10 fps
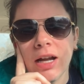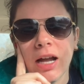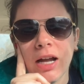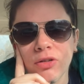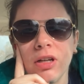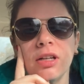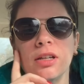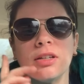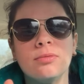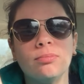I drink
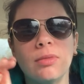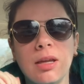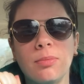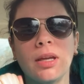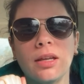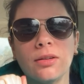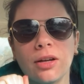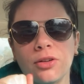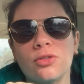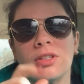maybe, I
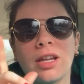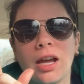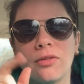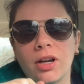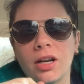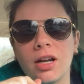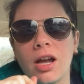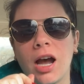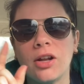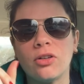didn't say ever,
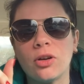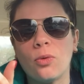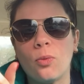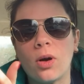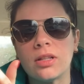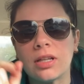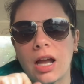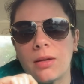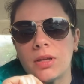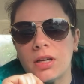I drink one
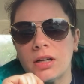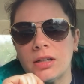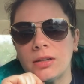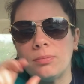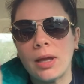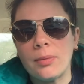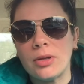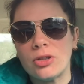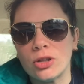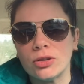time a year, maybe
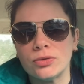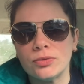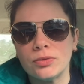two,